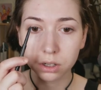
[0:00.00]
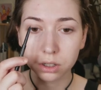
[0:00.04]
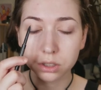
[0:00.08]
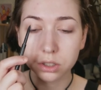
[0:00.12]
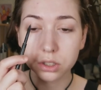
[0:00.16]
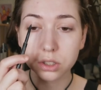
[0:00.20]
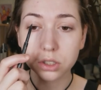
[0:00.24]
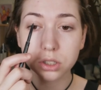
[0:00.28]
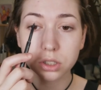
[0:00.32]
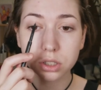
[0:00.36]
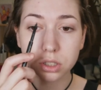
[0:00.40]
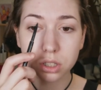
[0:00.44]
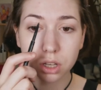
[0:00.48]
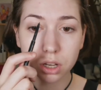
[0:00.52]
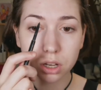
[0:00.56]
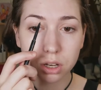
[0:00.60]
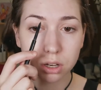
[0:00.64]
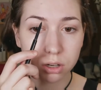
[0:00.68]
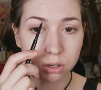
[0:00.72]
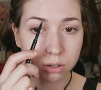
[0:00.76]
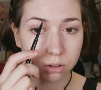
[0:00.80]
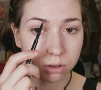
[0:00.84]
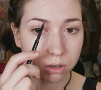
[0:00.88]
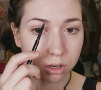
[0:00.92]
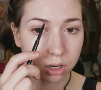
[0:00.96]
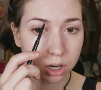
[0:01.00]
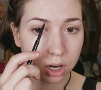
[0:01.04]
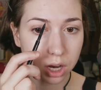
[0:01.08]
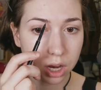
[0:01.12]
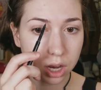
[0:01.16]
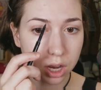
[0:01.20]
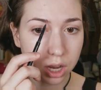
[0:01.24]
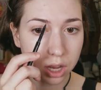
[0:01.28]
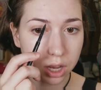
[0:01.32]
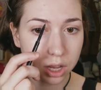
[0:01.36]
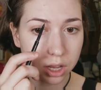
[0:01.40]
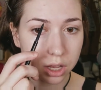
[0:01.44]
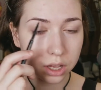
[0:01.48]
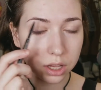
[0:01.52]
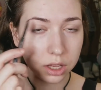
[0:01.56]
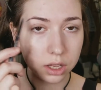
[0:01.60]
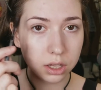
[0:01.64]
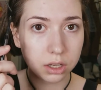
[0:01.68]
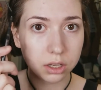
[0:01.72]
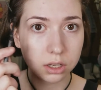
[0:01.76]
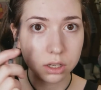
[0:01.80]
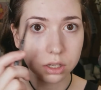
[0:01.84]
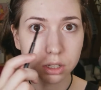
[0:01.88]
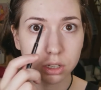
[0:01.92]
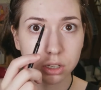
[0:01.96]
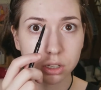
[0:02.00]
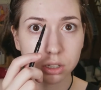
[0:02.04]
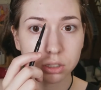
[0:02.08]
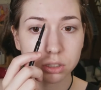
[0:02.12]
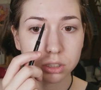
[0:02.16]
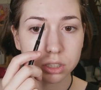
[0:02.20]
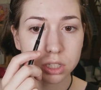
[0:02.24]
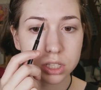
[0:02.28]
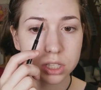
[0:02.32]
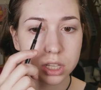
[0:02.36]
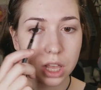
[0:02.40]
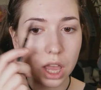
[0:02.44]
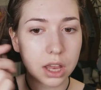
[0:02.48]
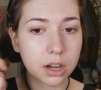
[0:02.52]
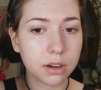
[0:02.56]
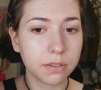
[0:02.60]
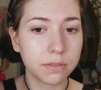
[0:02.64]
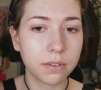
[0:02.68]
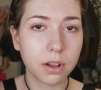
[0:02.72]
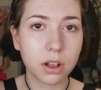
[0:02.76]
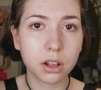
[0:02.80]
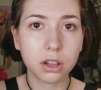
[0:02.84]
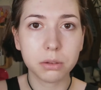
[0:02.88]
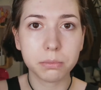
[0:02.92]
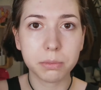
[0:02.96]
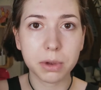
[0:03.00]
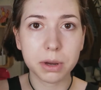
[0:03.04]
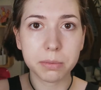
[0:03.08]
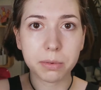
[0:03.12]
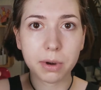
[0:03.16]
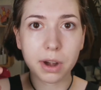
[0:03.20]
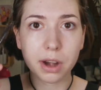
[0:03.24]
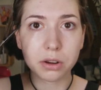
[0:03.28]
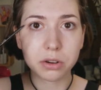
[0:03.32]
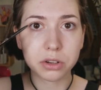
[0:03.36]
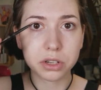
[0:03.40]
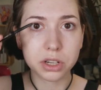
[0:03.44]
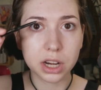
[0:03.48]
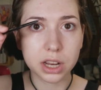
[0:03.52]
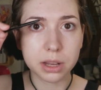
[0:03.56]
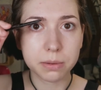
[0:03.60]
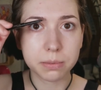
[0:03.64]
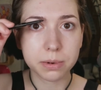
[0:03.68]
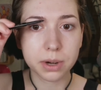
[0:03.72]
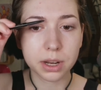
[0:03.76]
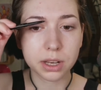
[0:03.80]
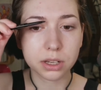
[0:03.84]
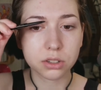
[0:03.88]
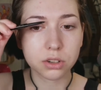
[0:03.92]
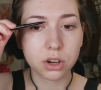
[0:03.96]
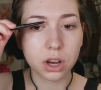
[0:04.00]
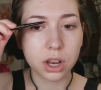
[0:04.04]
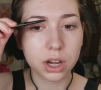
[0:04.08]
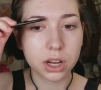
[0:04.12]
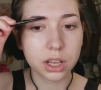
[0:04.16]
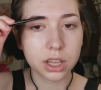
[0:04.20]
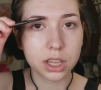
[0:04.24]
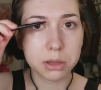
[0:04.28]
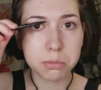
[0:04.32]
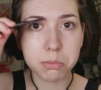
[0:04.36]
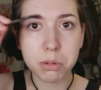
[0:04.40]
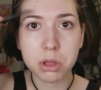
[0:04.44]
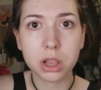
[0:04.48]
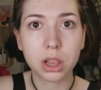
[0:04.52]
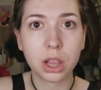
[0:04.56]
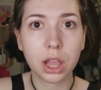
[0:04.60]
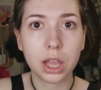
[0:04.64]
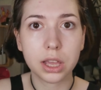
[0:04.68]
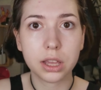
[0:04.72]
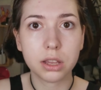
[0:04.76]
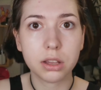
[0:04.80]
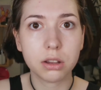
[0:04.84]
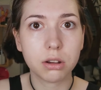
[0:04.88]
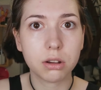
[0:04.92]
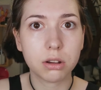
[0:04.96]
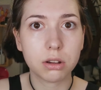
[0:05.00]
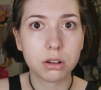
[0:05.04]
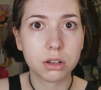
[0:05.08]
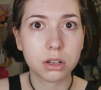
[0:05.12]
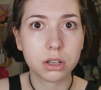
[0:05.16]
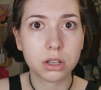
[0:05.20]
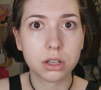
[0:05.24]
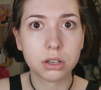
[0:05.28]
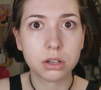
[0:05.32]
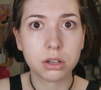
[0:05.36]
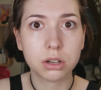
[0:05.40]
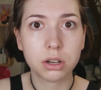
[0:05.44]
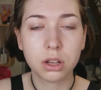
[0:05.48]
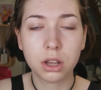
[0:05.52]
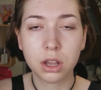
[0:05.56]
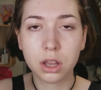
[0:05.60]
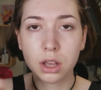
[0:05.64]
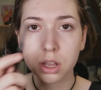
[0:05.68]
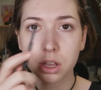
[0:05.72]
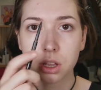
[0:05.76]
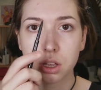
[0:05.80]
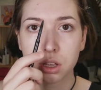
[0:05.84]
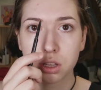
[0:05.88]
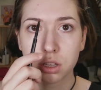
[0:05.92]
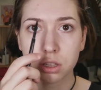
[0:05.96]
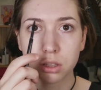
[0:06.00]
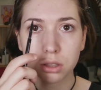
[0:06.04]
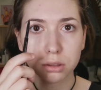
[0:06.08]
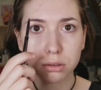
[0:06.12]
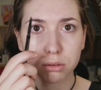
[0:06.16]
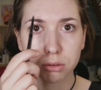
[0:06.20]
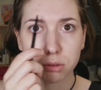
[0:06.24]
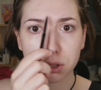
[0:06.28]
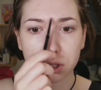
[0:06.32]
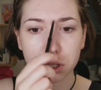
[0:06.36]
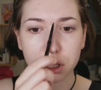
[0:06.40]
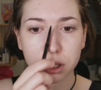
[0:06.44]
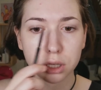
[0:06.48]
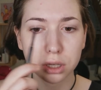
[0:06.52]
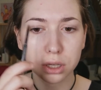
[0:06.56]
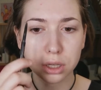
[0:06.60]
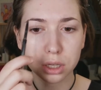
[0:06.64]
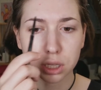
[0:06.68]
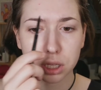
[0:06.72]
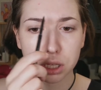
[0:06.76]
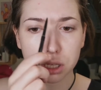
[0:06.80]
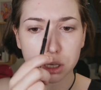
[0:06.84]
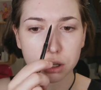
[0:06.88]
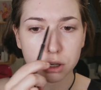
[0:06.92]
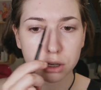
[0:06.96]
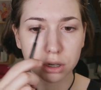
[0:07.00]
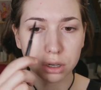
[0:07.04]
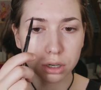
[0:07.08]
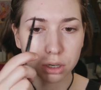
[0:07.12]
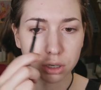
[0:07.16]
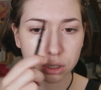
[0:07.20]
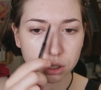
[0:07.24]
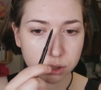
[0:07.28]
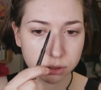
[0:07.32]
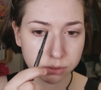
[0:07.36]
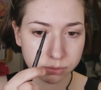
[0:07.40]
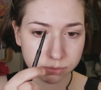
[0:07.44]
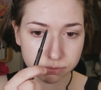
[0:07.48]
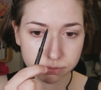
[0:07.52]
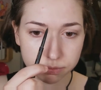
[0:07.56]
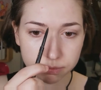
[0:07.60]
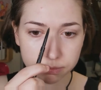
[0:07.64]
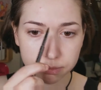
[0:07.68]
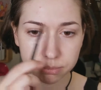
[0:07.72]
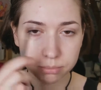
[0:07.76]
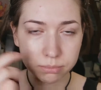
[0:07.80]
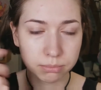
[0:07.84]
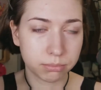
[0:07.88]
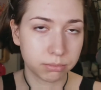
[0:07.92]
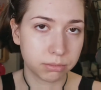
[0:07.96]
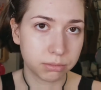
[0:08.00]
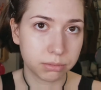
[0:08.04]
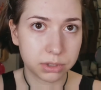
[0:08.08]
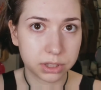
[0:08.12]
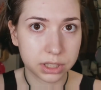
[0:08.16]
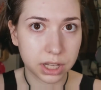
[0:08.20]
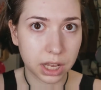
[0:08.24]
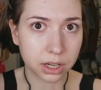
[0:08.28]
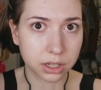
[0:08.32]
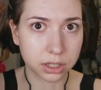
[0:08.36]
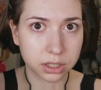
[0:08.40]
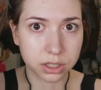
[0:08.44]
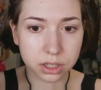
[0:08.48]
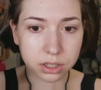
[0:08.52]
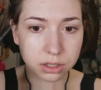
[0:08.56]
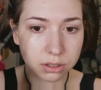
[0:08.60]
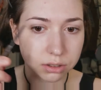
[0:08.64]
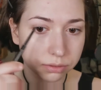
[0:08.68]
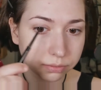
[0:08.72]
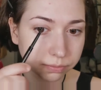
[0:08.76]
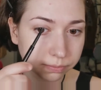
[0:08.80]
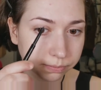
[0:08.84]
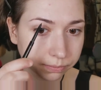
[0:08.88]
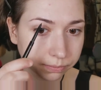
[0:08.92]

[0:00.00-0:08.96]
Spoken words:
So, I just kind of follow my brow shape and I try to keep it light on the inner section.